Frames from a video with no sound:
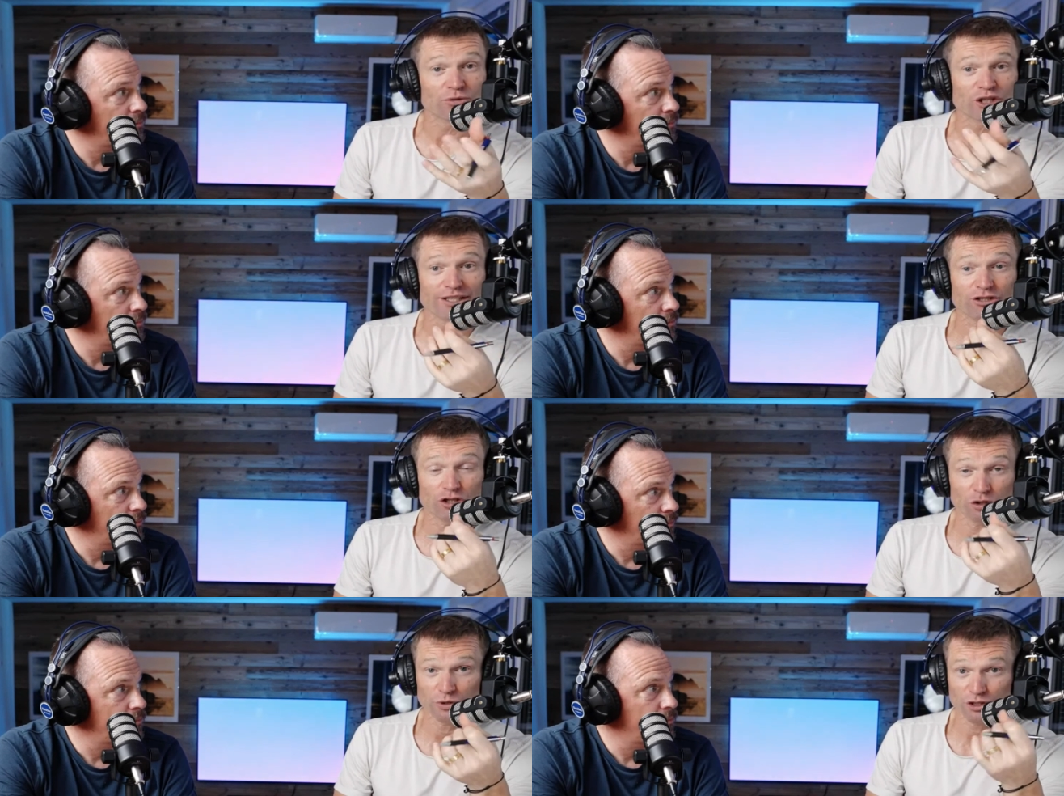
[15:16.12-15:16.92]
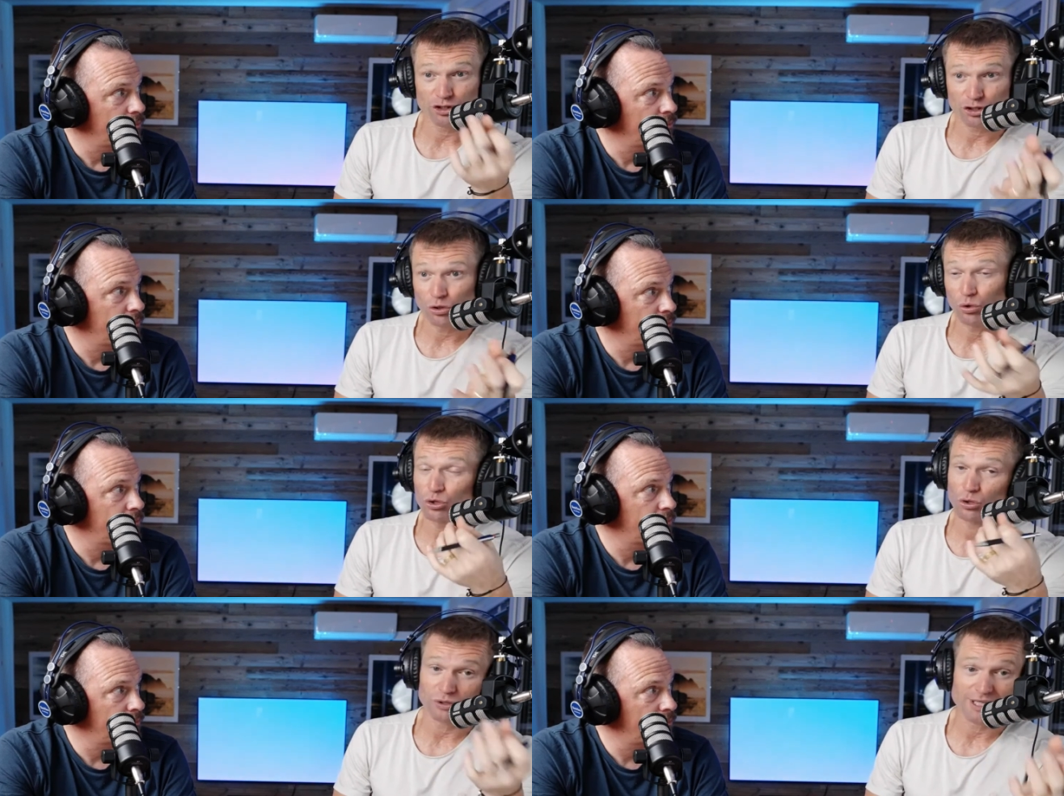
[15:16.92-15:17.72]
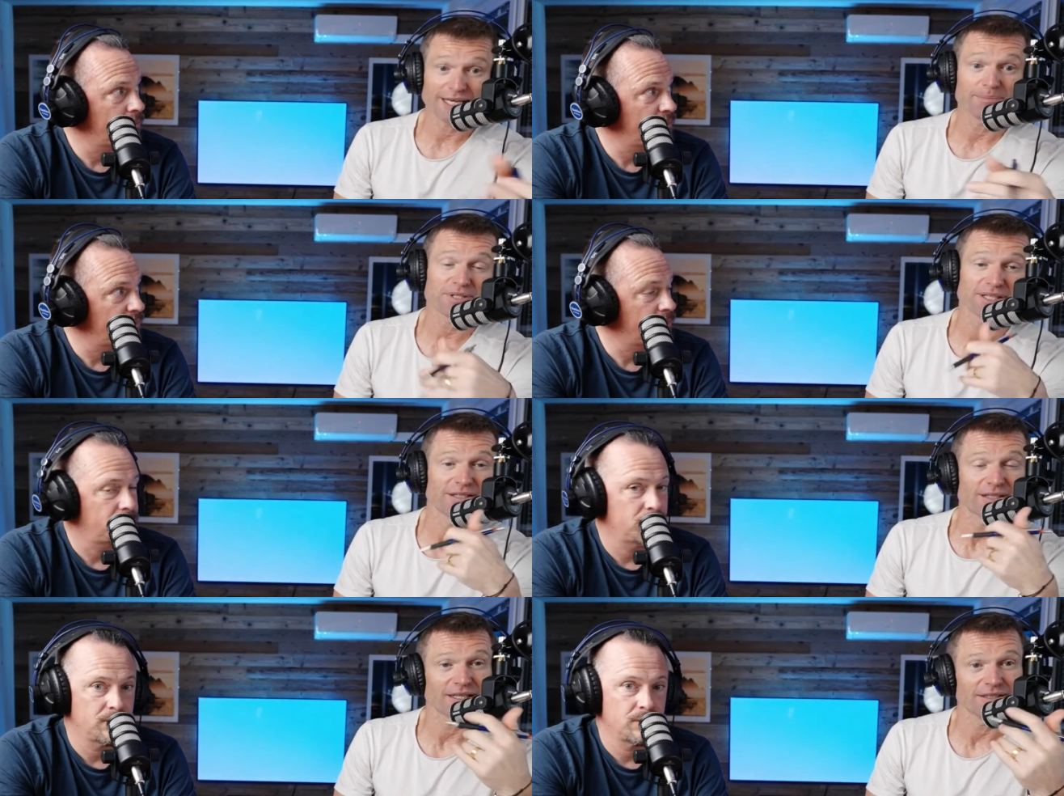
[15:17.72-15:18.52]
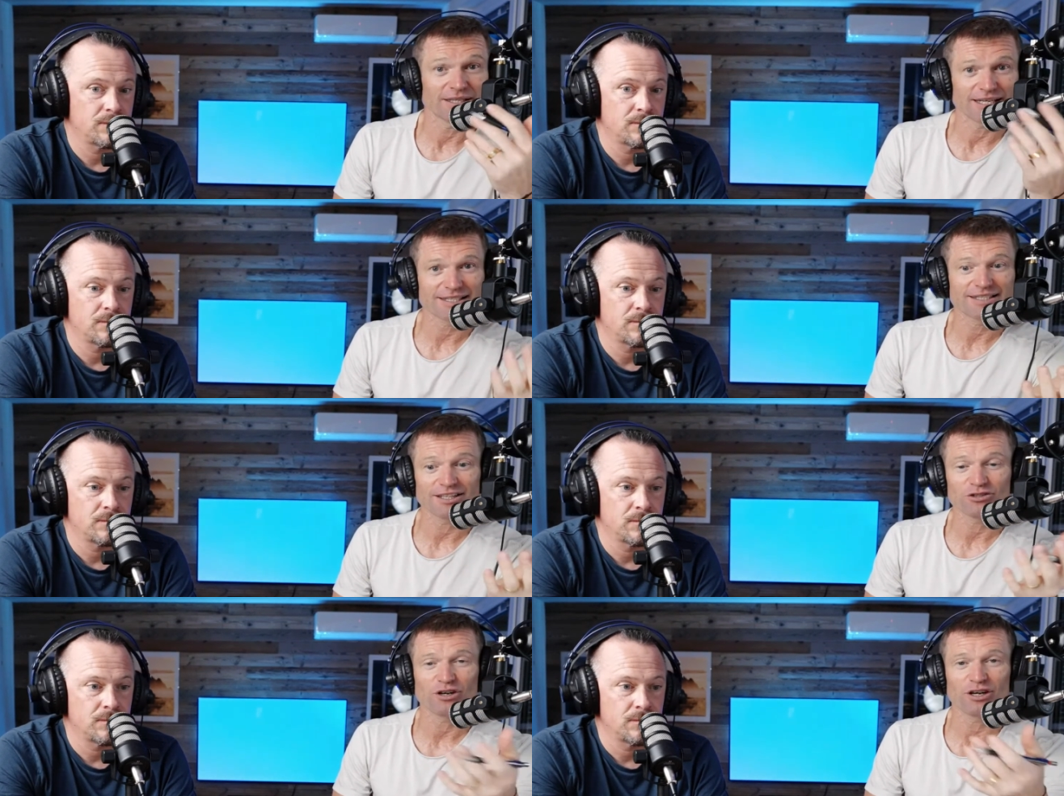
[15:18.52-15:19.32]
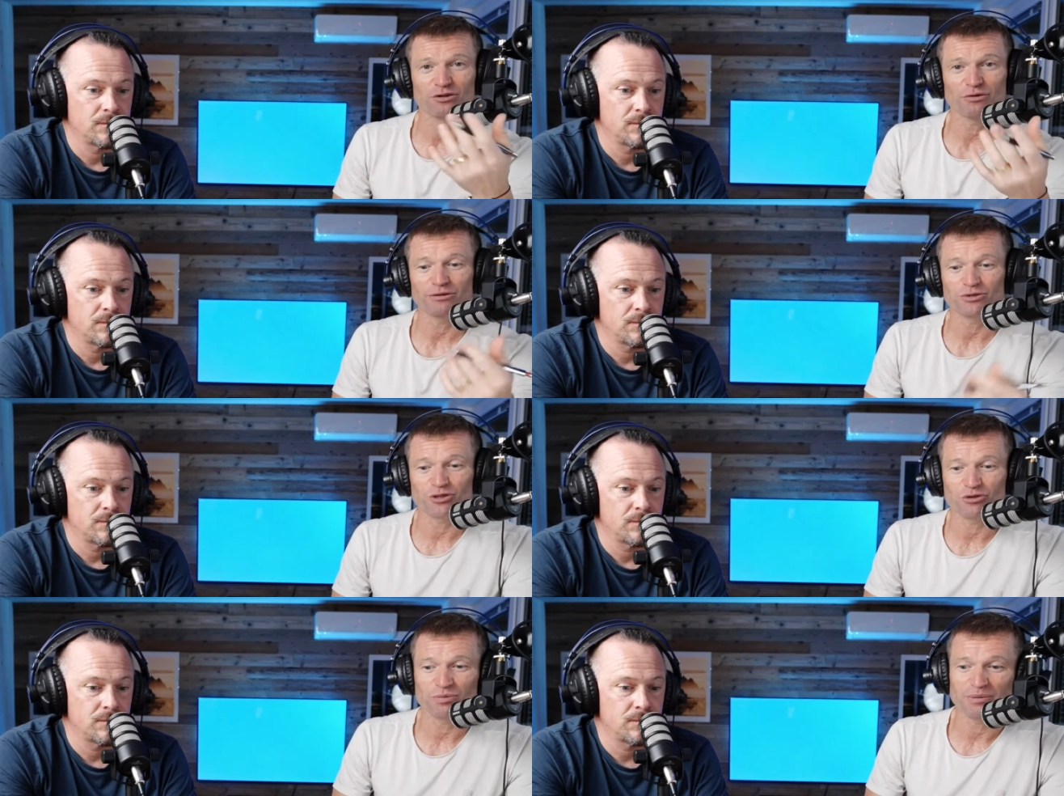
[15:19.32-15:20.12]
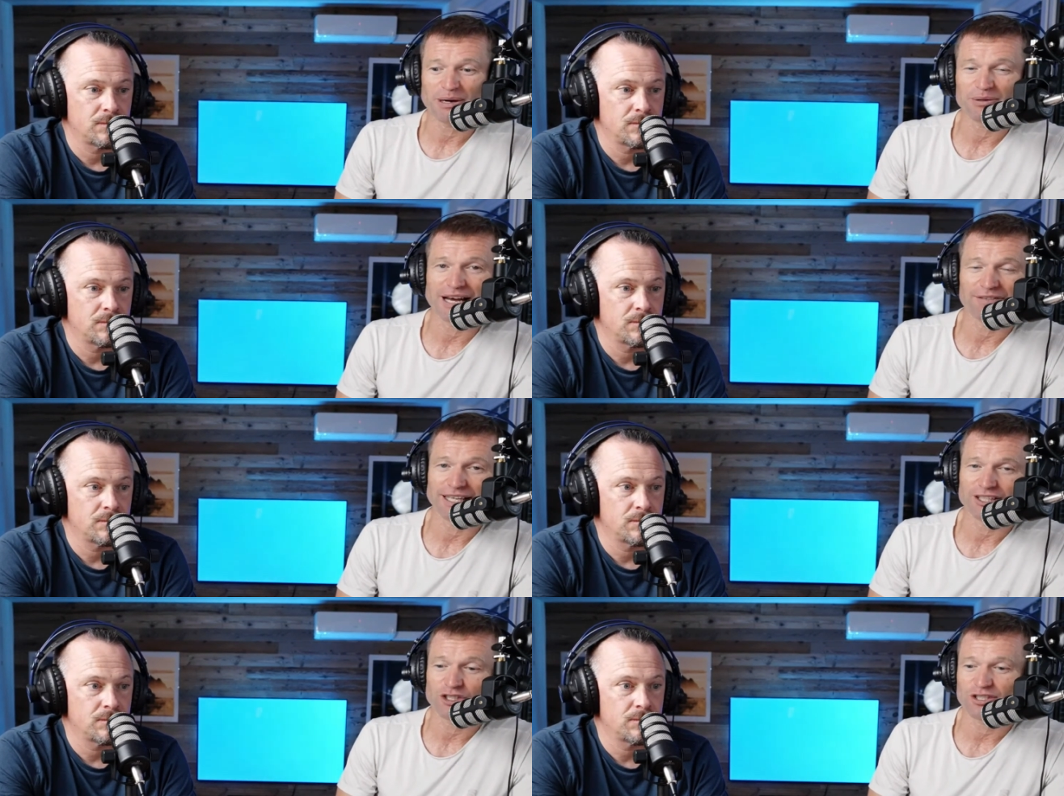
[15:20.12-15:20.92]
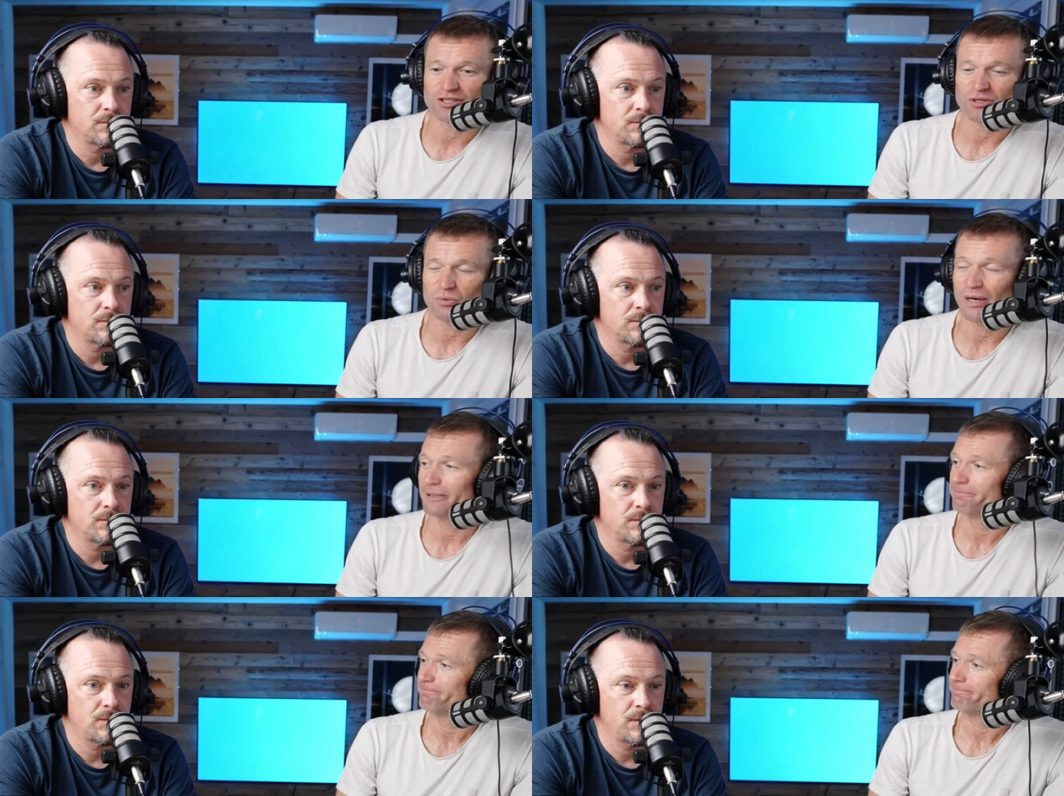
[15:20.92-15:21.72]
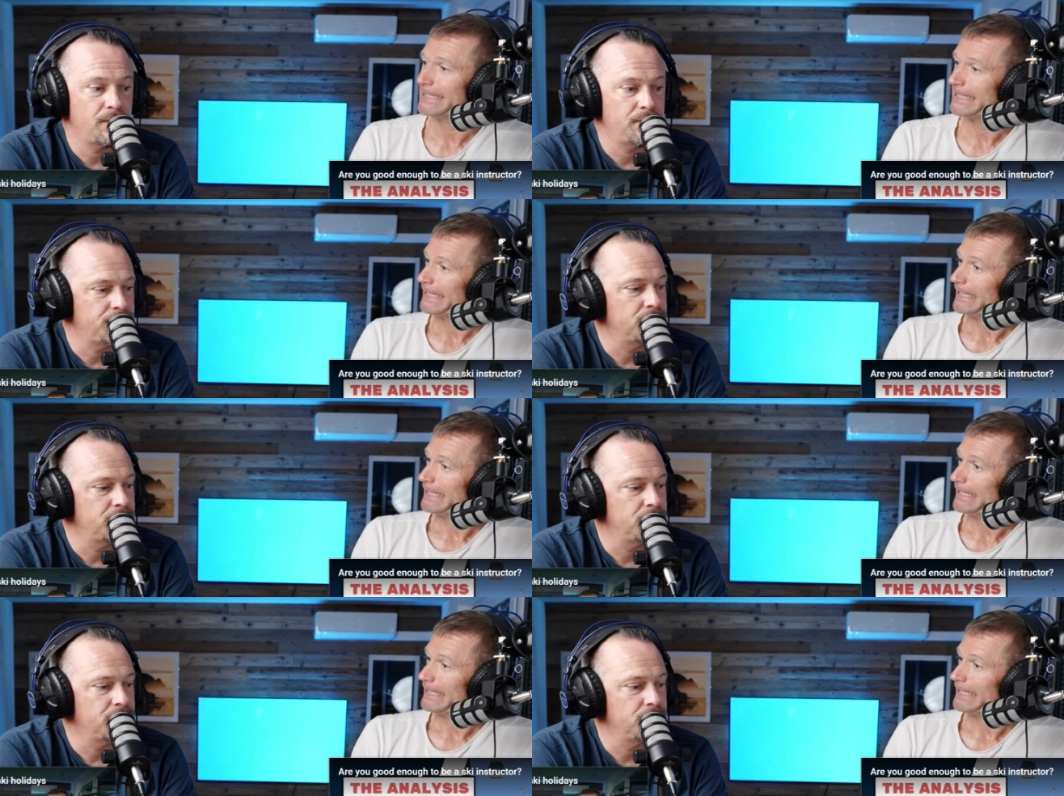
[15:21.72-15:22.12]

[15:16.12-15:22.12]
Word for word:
Speaker 1: subjects to do with snow, snow types, and and etc. around Europe about avalanches as well. Yeah.